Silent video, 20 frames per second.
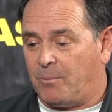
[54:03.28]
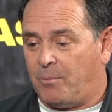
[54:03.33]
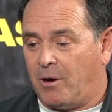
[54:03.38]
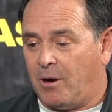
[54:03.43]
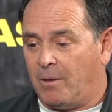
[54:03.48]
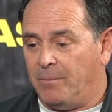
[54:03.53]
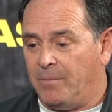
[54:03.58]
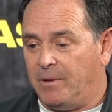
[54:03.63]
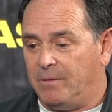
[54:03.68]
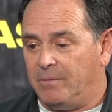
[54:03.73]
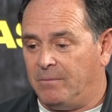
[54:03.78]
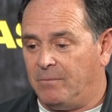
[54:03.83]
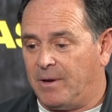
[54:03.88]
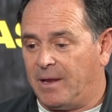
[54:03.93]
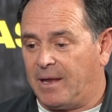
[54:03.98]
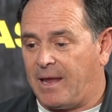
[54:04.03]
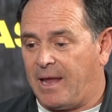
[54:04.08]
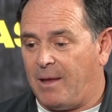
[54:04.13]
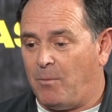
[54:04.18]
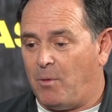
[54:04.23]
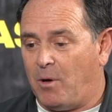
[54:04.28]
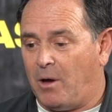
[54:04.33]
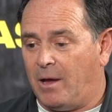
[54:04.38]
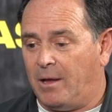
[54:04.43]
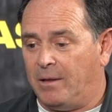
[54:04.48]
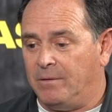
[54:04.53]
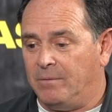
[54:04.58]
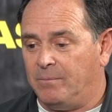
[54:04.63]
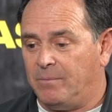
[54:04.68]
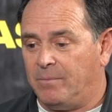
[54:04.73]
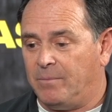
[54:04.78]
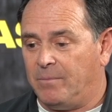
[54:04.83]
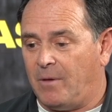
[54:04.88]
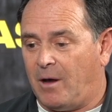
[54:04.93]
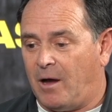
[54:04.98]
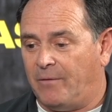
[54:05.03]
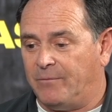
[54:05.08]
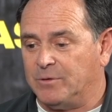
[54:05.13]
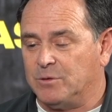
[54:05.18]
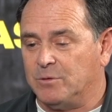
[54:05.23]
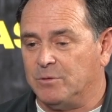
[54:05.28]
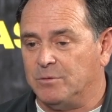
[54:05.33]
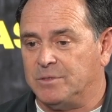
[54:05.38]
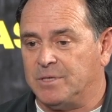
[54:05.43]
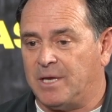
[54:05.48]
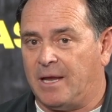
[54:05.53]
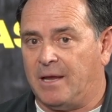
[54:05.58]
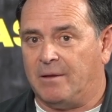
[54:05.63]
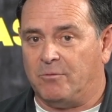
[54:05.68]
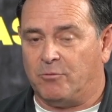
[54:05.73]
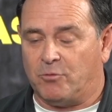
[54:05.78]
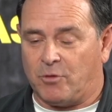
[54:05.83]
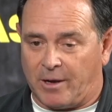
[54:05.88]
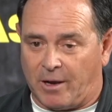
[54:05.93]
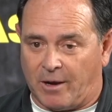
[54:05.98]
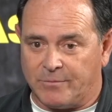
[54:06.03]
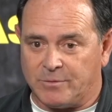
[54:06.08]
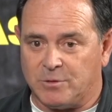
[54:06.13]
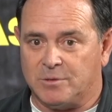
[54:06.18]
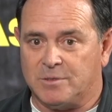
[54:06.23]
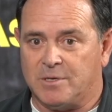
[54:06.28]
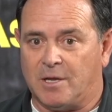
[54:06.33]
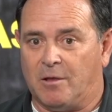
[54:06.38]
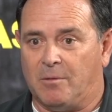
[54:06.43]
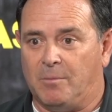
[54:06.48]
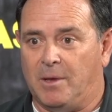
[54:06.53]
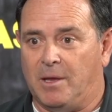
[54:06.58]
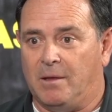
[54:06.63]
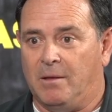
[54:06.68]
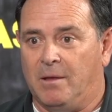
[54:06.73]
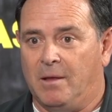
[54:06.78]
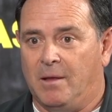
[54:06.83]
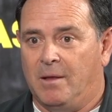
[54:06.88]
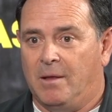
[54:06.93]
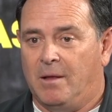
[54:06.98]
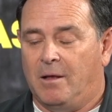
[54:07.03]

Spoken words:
department when I came on, training officers telling me,